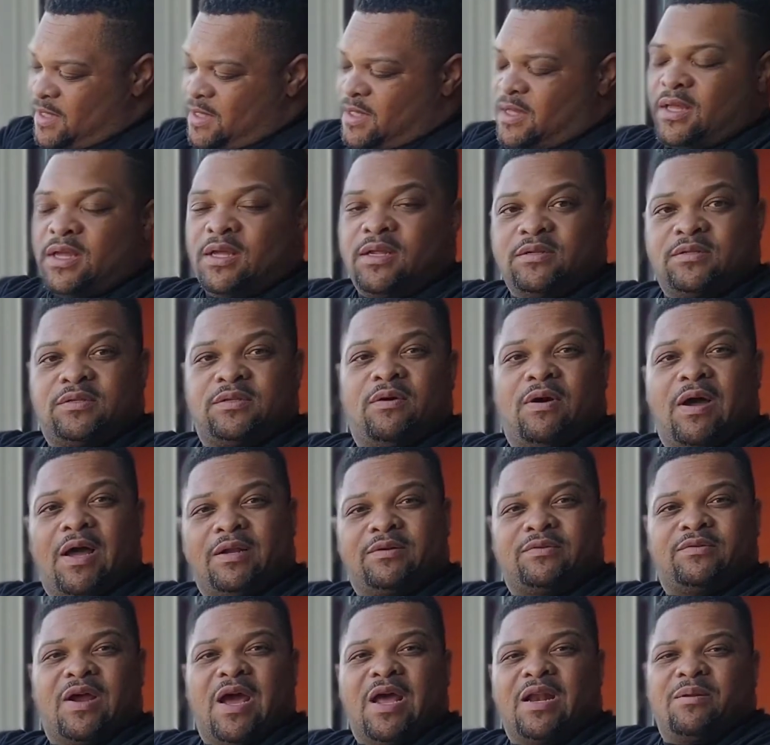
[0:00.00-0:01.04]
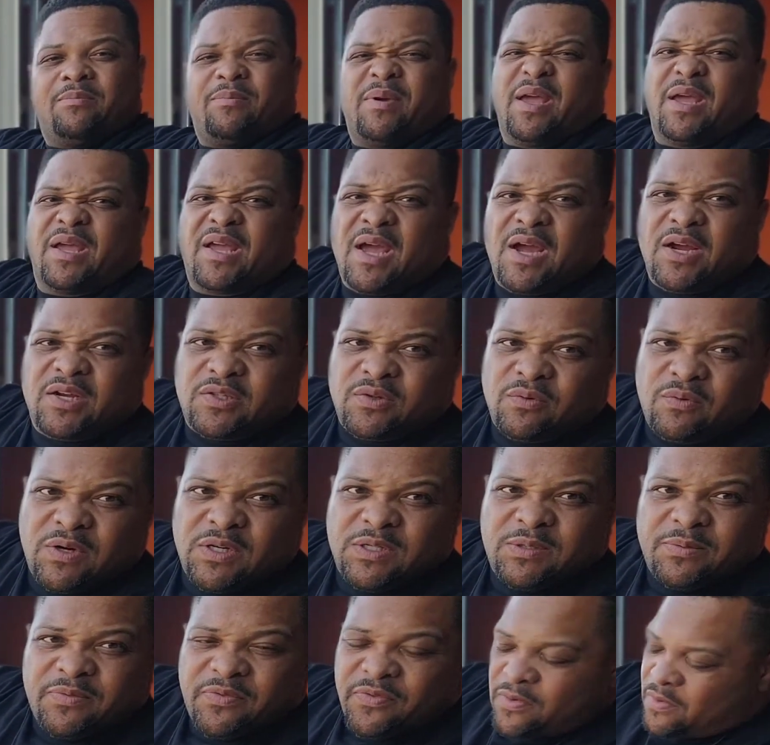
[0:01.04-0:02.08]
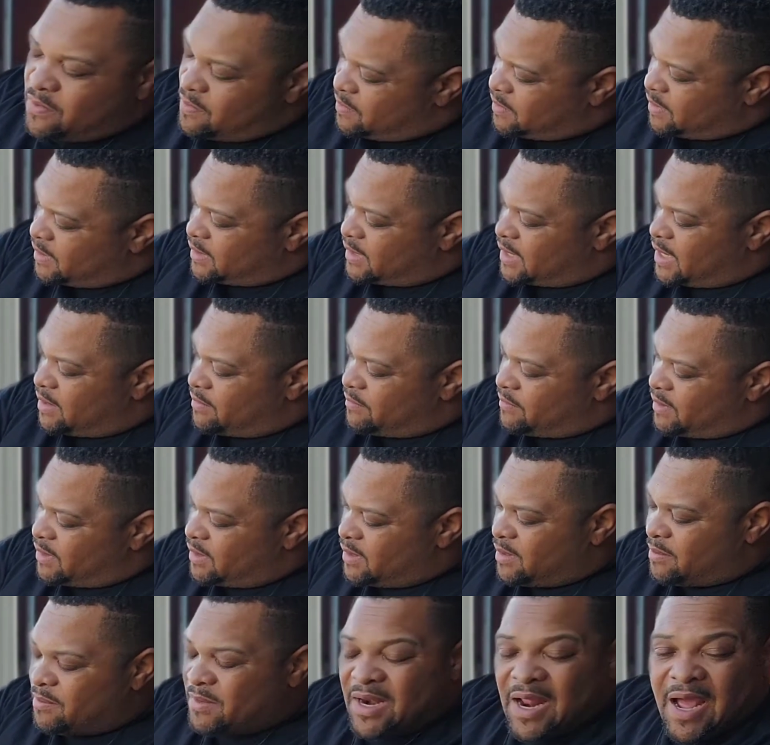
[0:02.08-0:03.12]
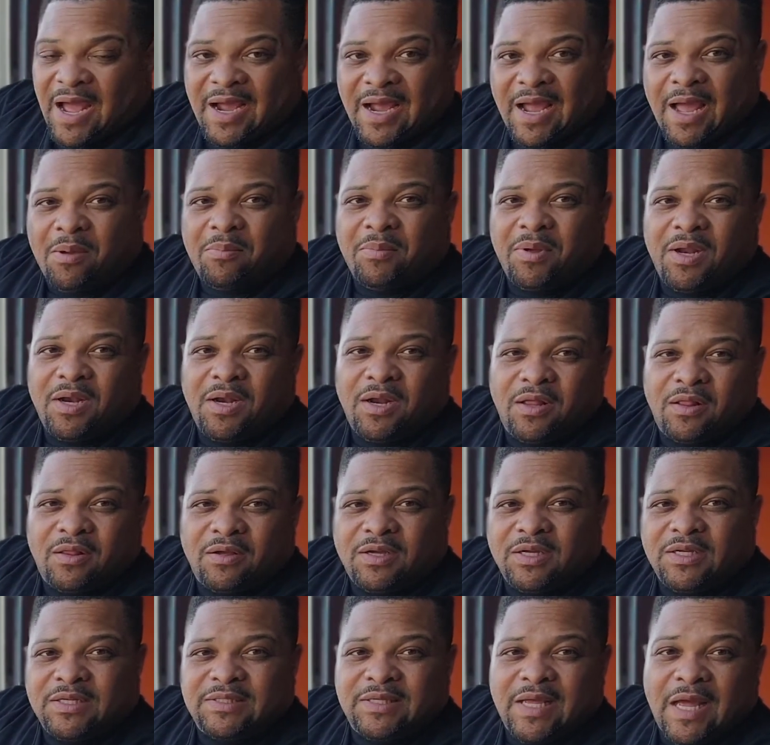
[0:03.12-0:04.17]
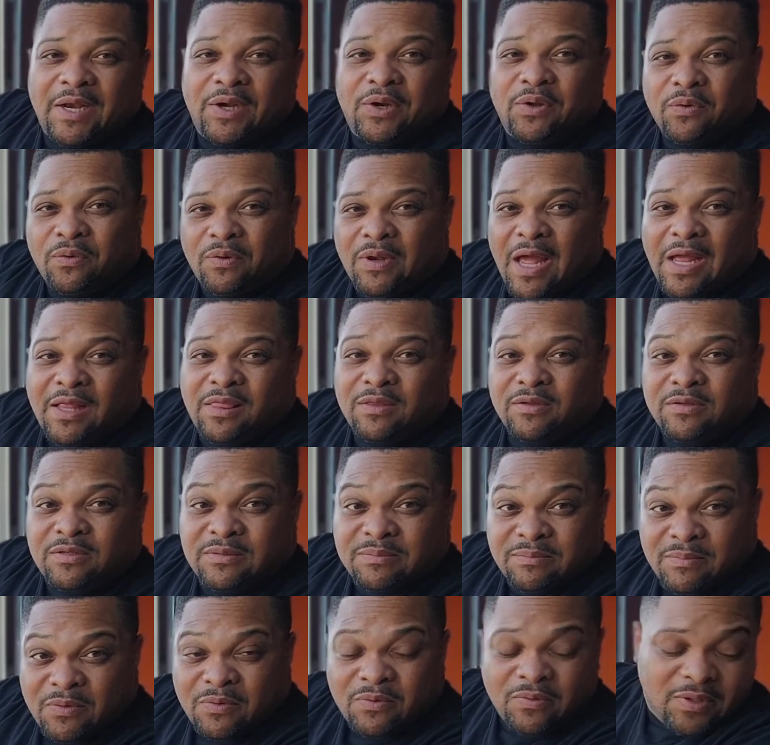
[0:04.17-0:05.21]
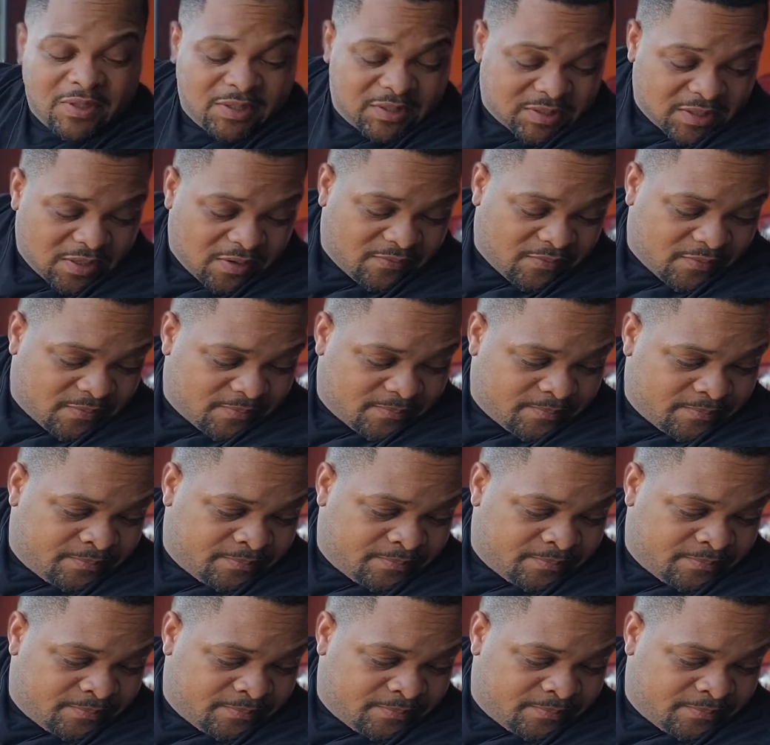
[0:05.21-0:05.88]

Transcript: And so I tried the bait caster once before, got rid of it. And I got me another because I do like the smoothness of them.